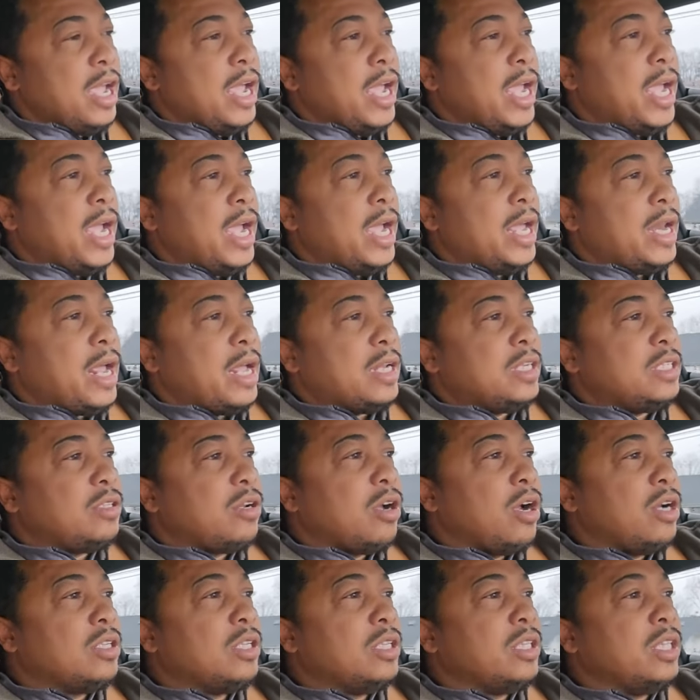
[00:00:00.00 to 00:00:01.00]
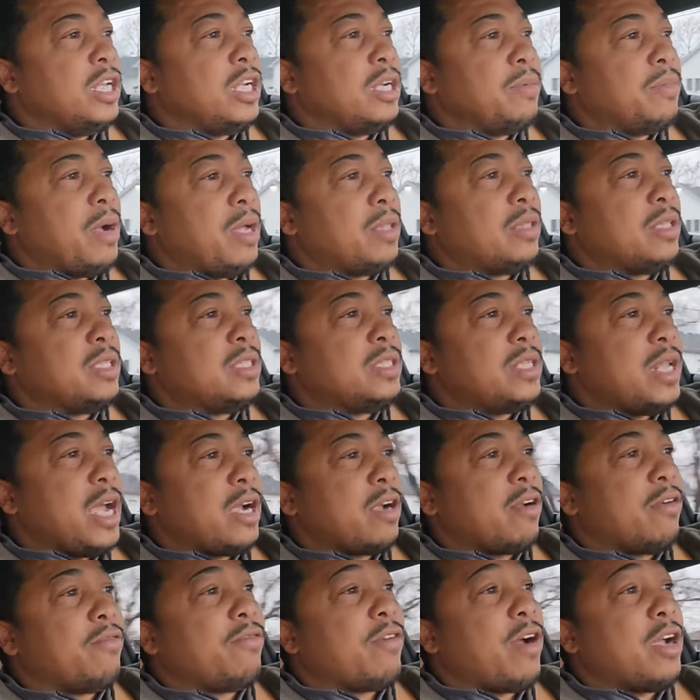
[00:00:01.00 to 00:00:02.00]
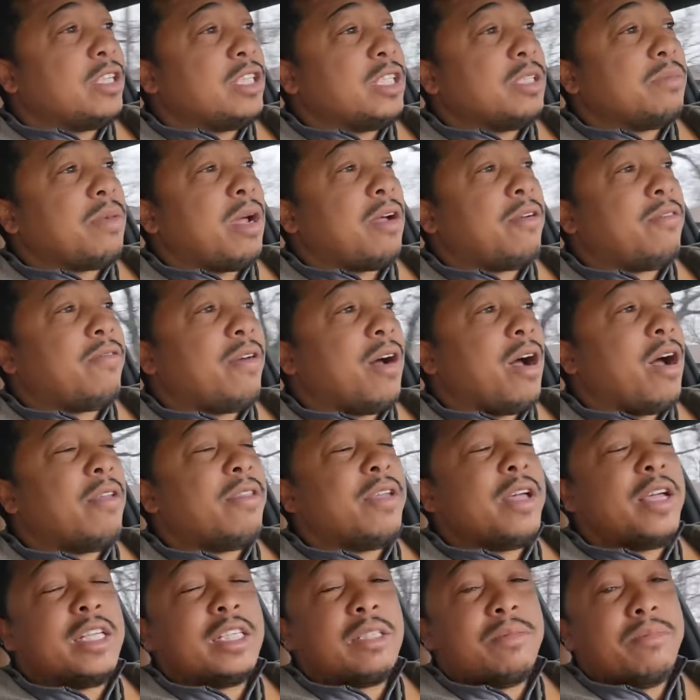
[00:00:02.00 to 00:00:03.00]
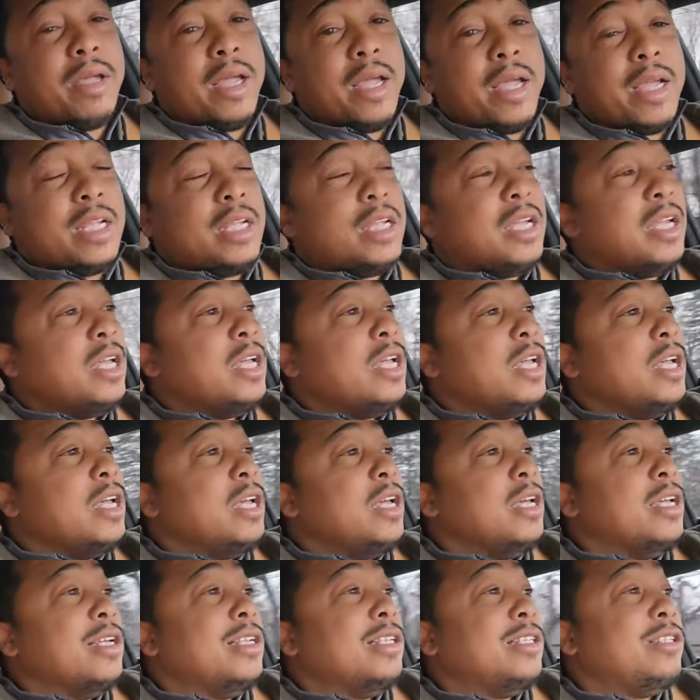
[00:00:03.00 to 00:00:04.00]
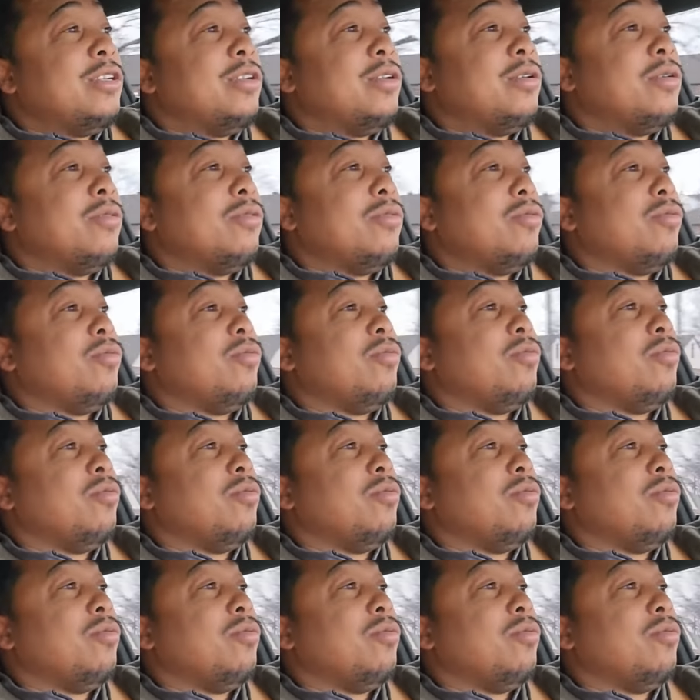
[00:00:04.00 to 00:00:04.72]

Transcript: And I started to think about the sacrifices my father has made to